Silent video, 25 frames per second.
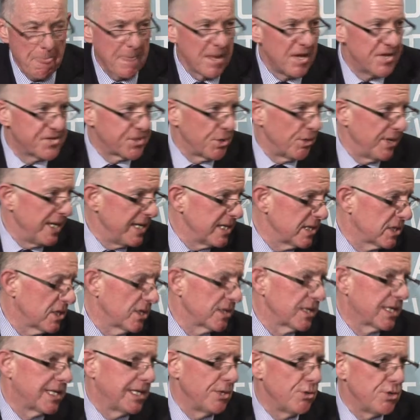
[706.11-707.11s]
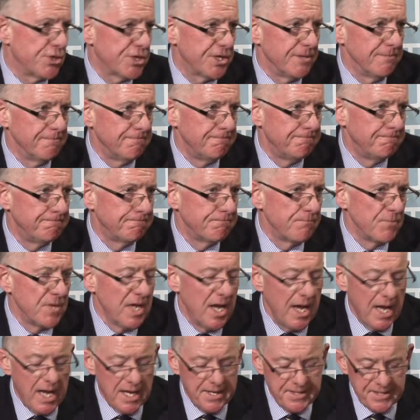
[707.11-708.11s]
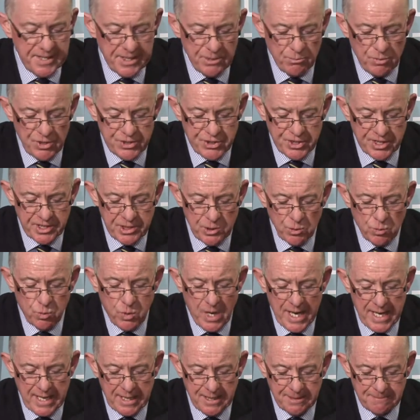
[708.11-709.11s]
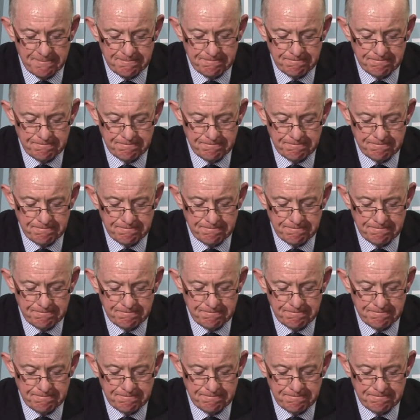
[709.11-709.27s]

So in conclusion, and in wishing you well,